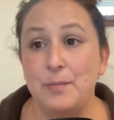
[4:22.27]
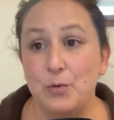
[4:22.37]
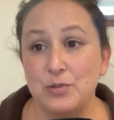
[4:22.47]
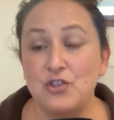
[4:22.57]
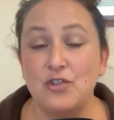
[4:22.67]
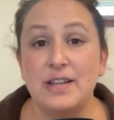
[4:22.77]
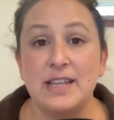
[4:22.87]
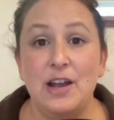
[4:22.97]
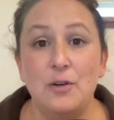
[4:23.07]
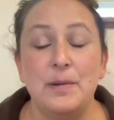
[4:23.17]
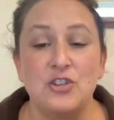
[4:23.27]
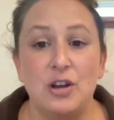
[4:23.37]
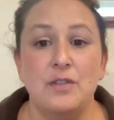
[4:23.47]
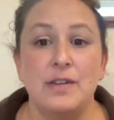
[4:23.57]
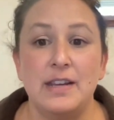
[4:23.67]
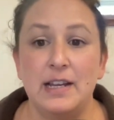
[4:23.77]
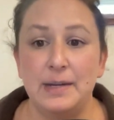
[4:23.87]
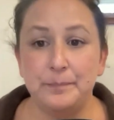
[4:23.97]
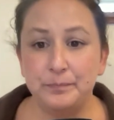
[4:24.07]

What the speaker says: also trying to help my child regulate?